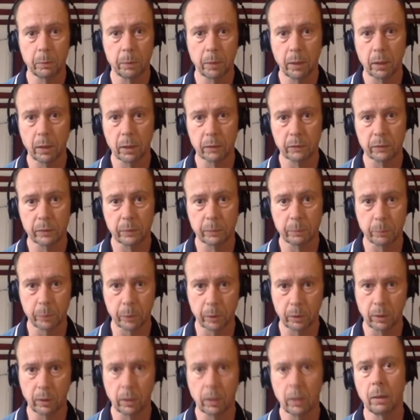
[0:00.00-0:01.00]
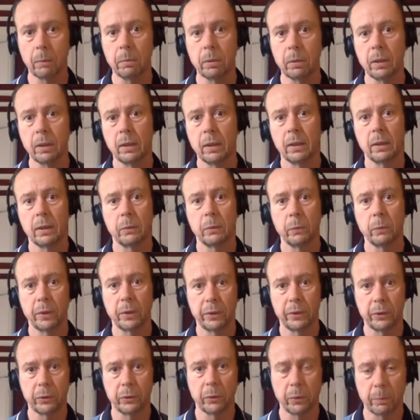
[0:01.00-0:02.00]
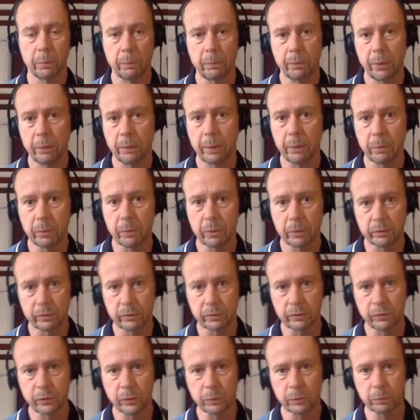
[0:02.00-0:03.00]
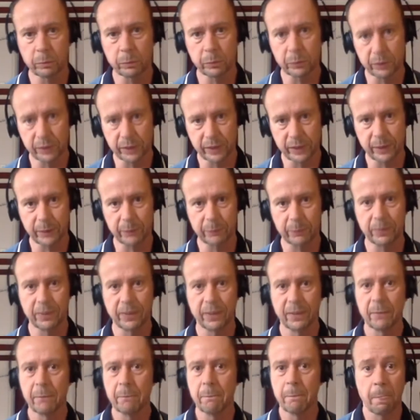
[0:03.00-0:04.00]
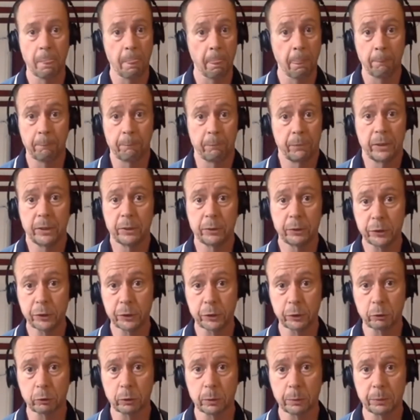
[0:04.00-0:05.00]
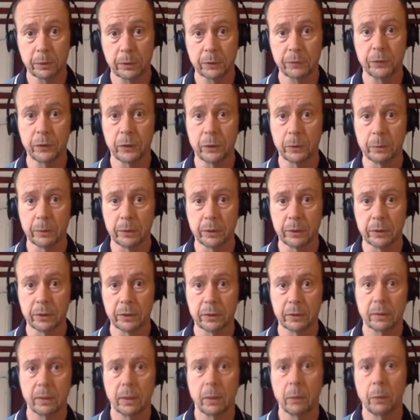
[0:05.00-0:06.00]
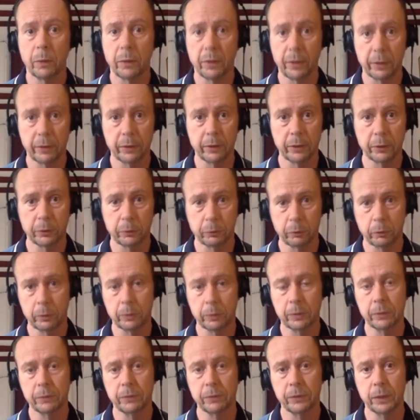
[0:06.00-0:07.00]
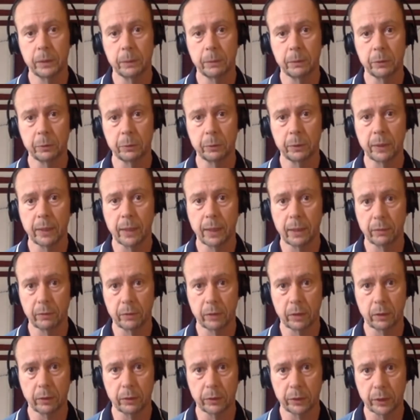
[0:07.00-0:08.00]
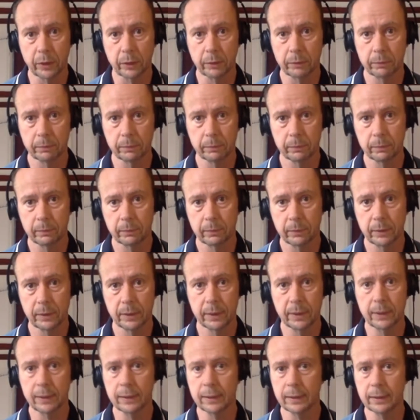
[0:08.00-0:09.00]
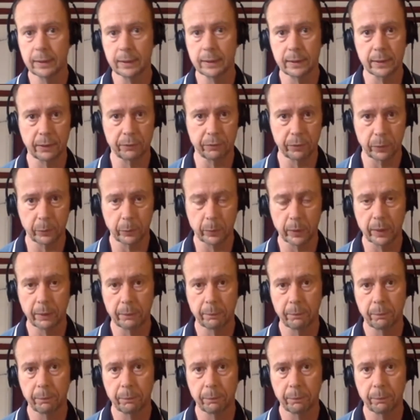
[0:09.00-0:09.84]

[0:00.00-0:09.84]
part of a book club, whether you're the member of a football team. These are just groups of humans. And within those groups of humans, we have culture. It exists everywhere.